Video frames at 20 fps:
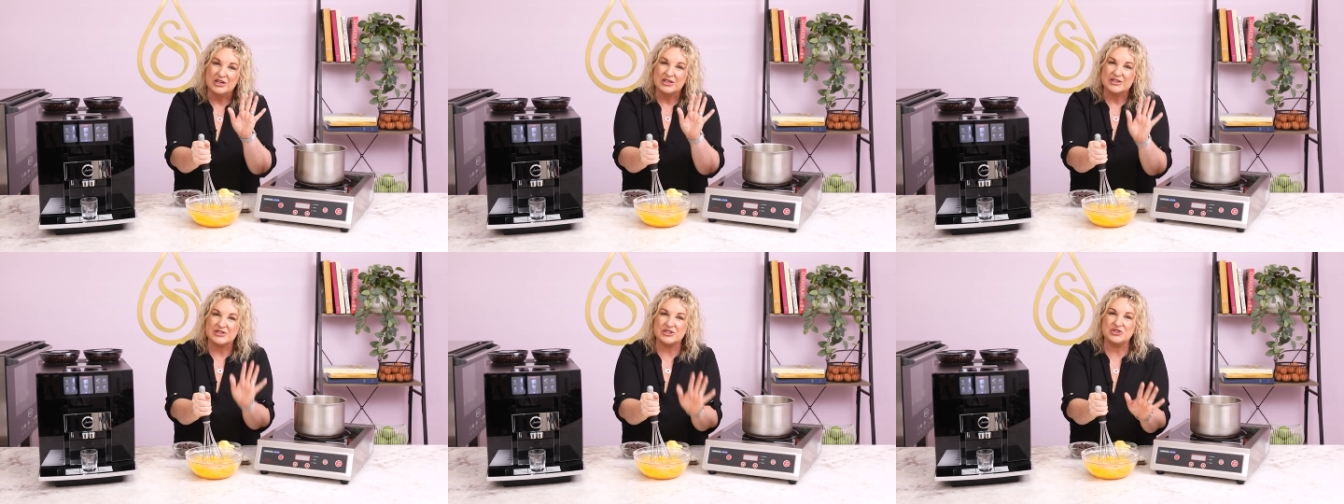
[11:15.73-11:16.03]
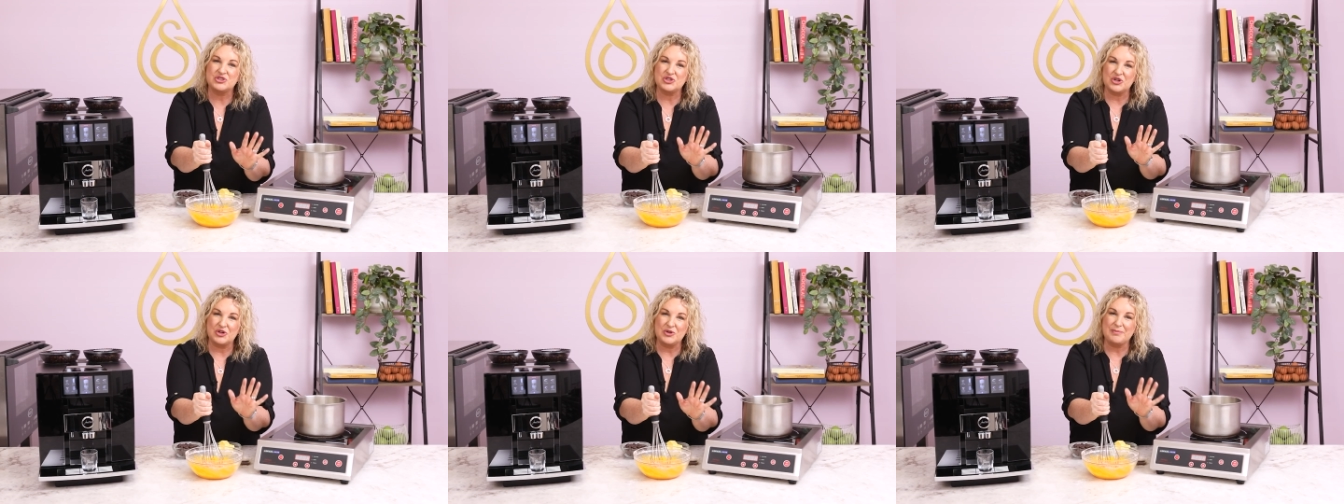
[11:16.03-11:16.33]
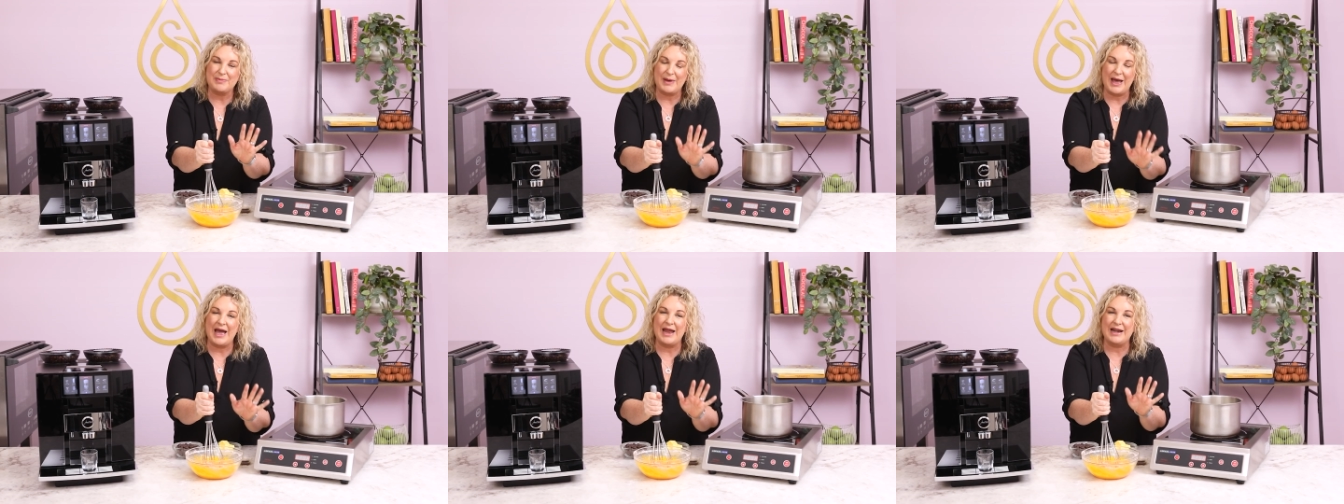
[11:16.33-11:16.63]
So
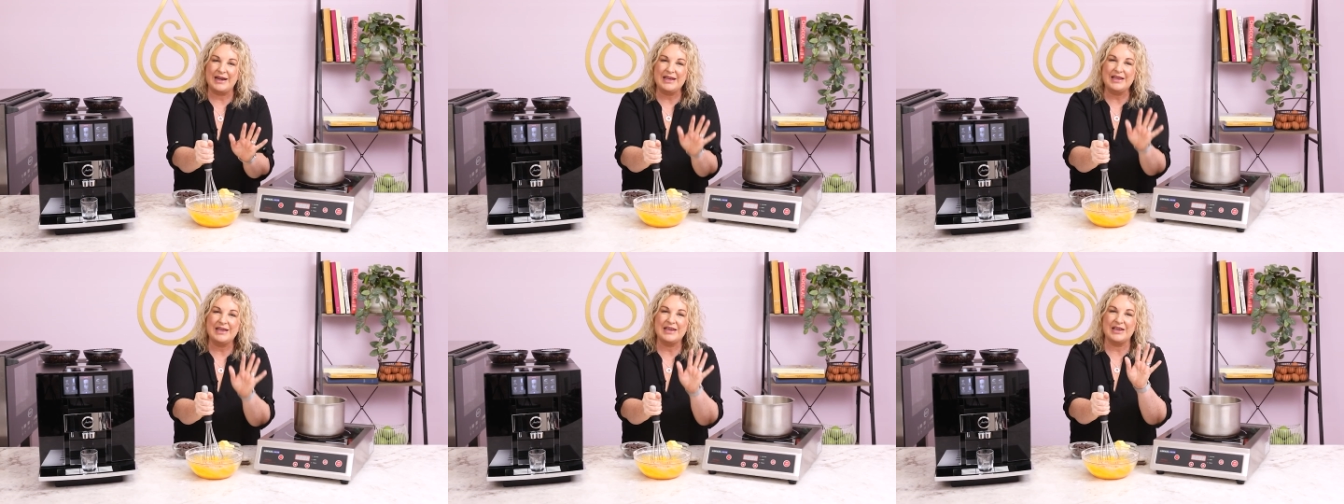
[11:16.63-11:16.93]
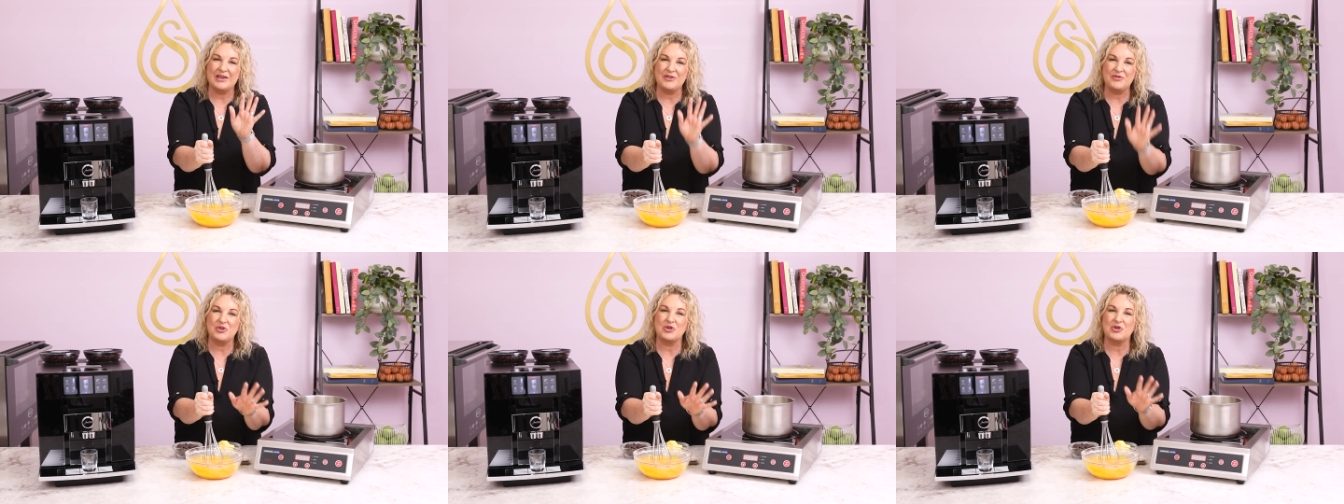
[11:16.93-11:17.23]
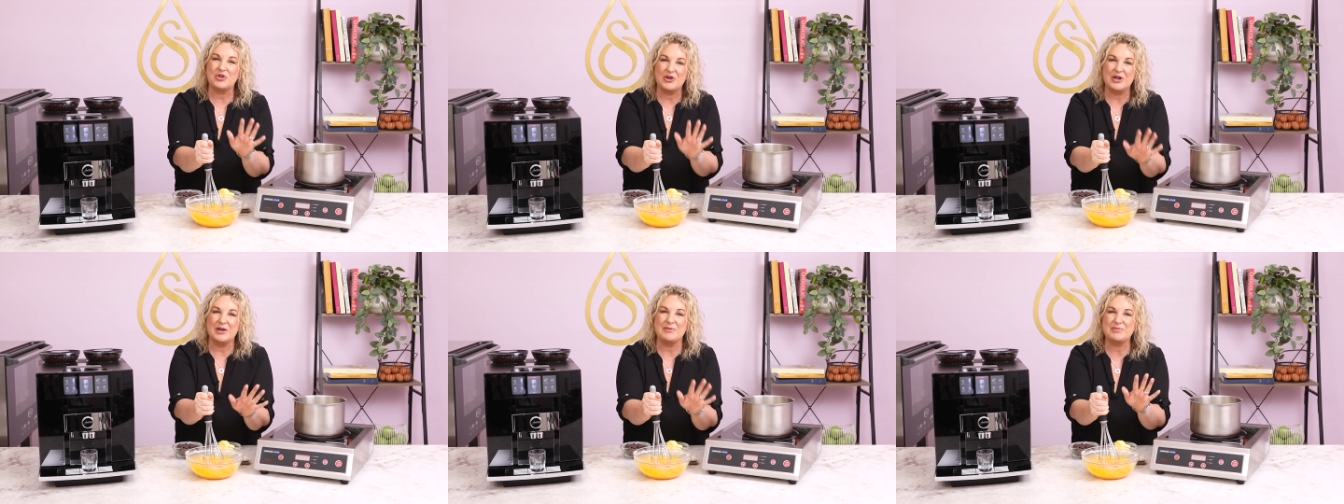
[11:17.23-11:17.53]
don't panic if your
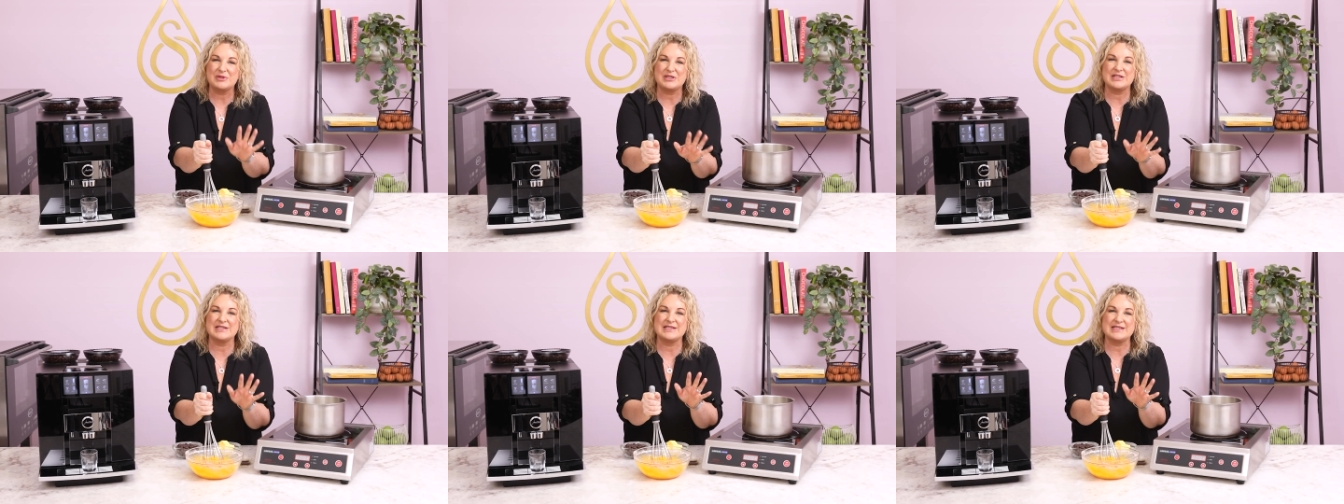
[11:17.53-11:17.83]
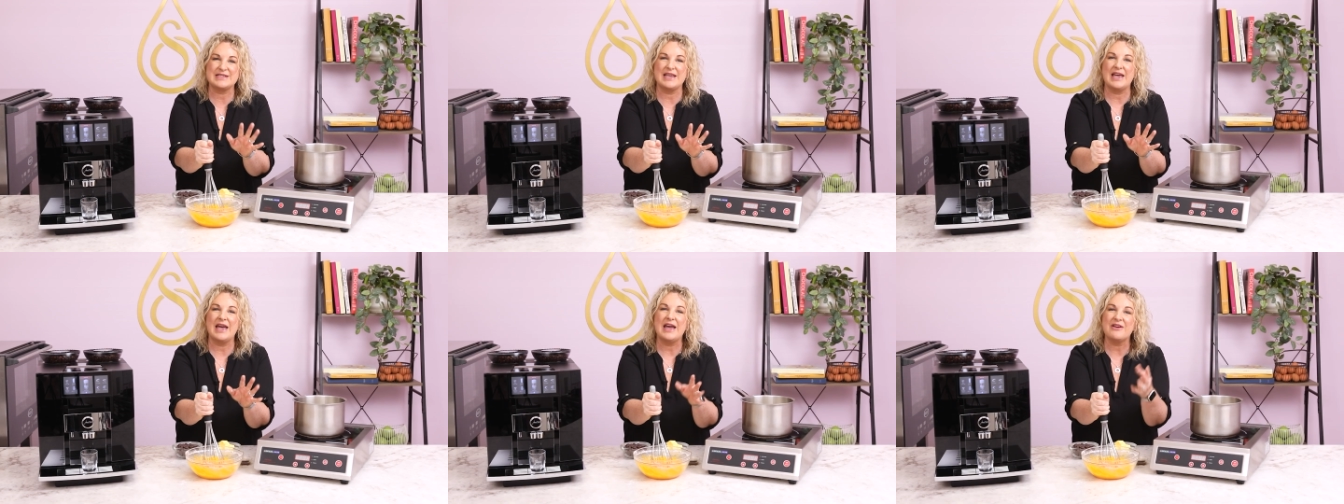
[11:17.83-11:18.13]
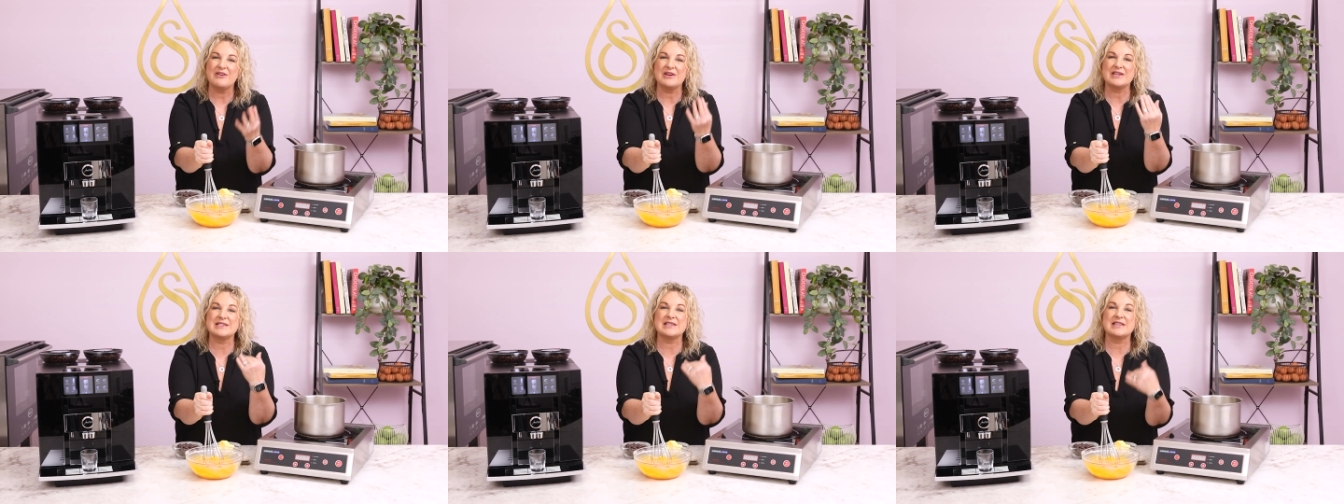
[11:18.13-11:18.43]
crème
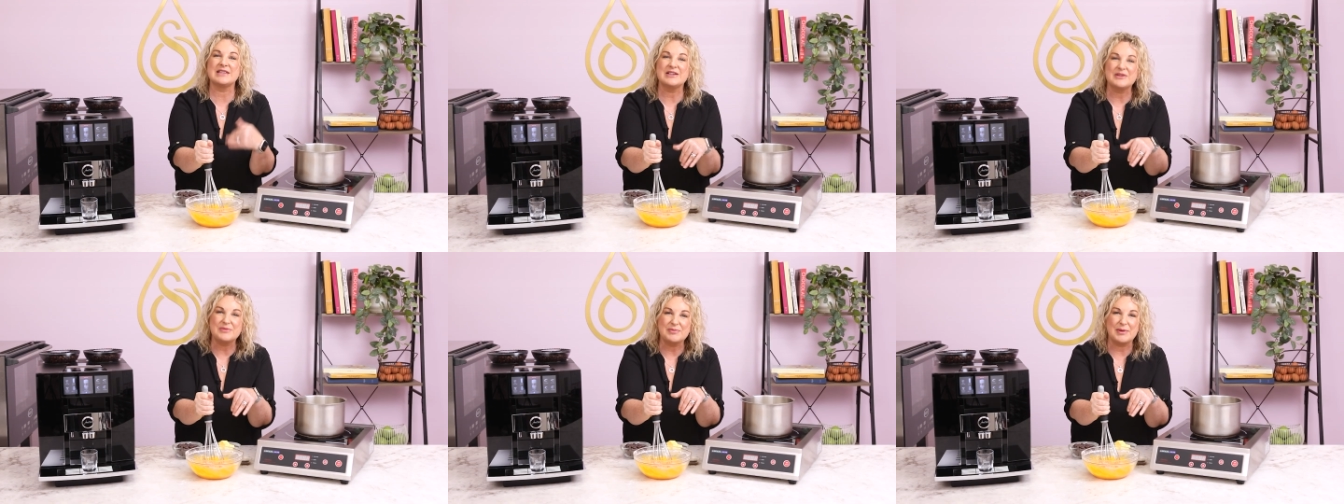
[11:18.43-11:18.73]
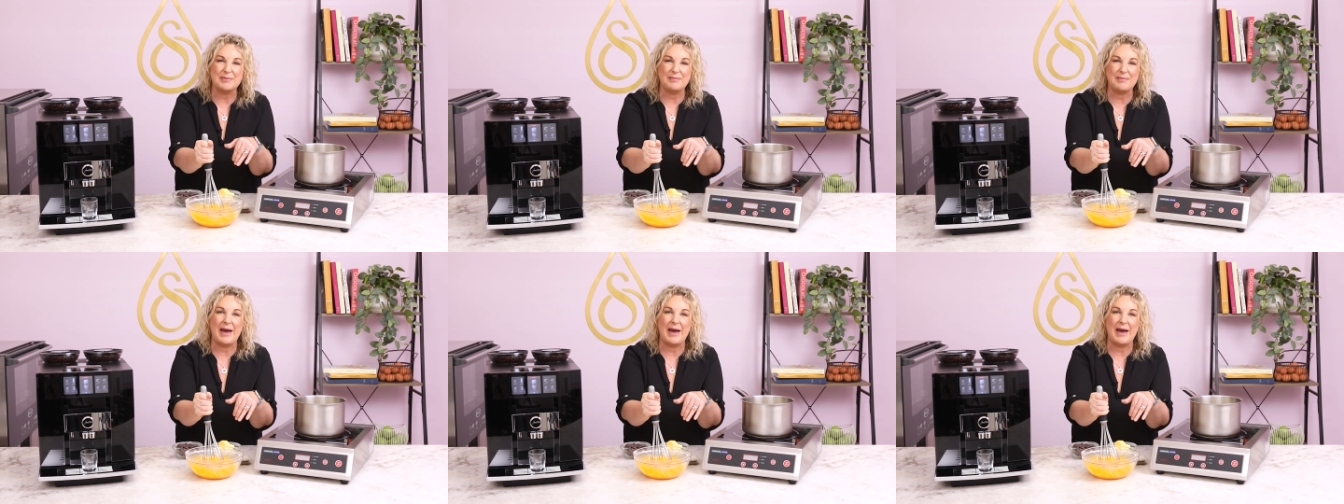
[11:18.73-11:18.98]
pâtissière is a little bit